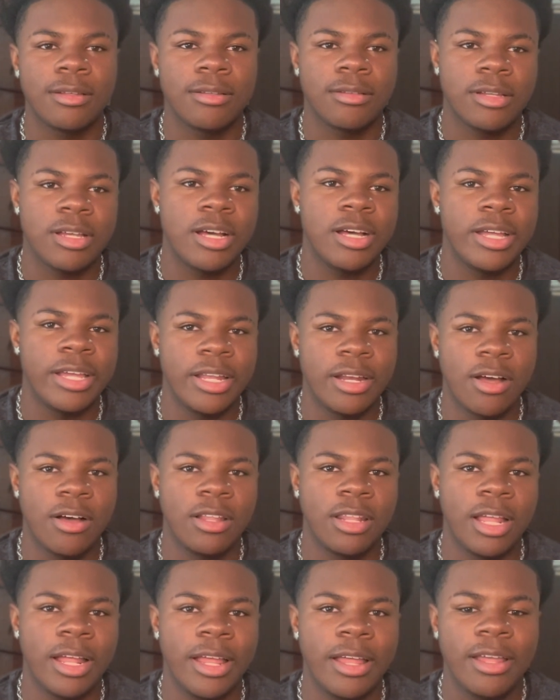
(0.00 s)
cut and
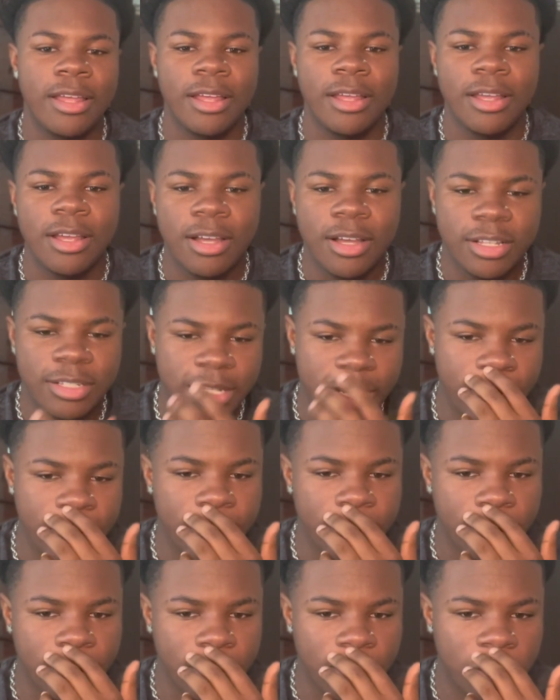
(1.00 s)
all that. Cause
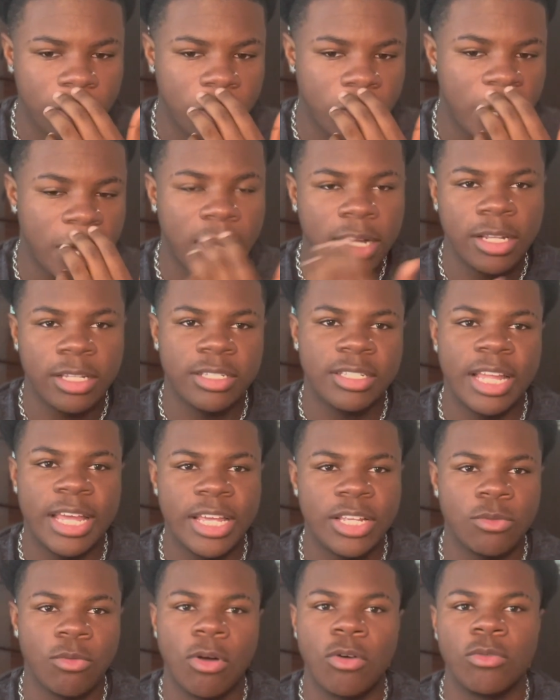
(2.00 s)
then the ugly
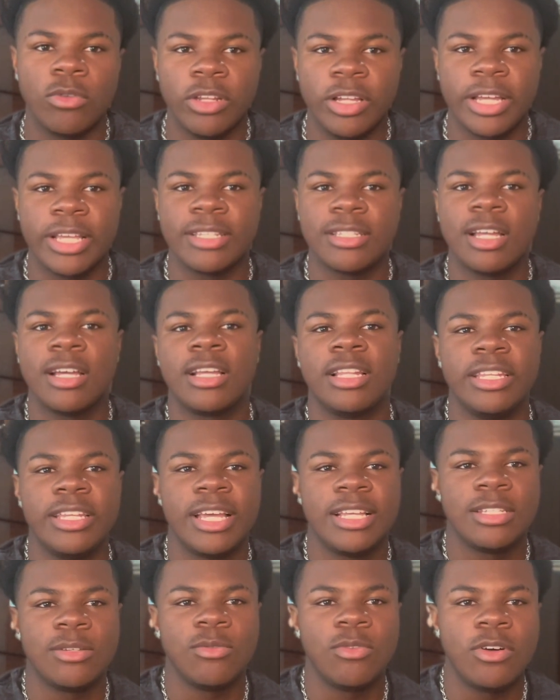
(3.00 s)
stage won't look as
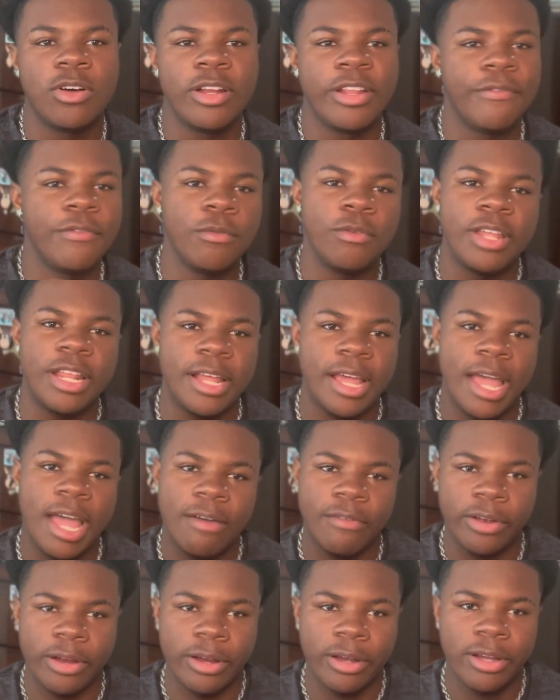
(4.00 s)
ugly as it would if you didn't
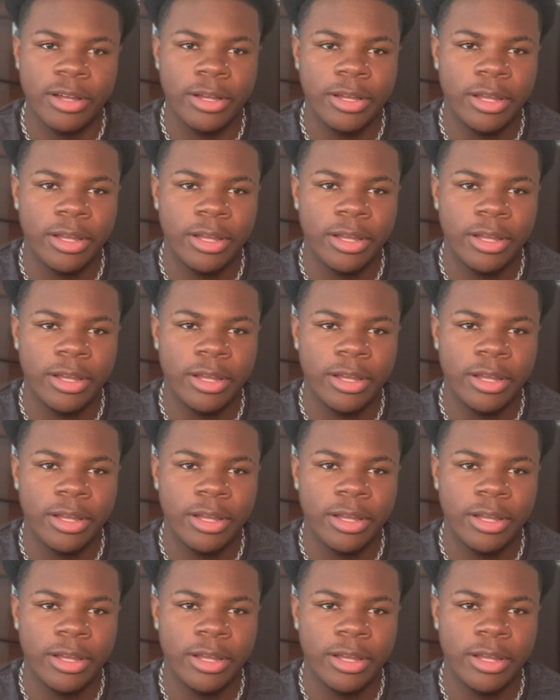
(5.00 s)
have a haircut.